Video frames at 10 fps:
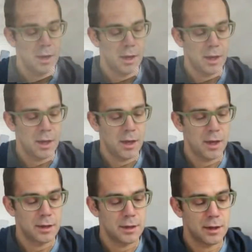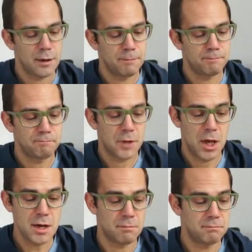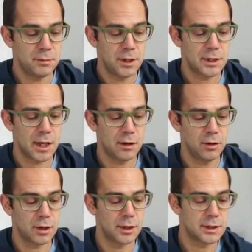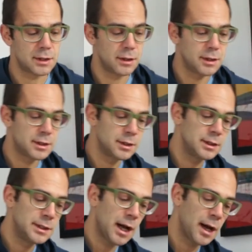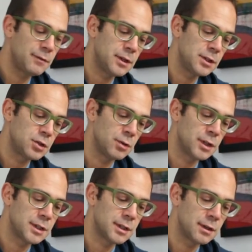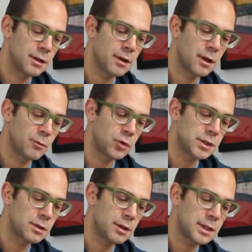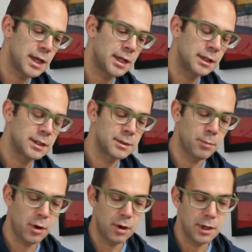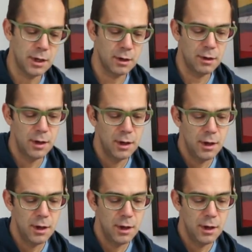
And yeah, let's take a look. Let's dive into it. We'll start taking this apart here,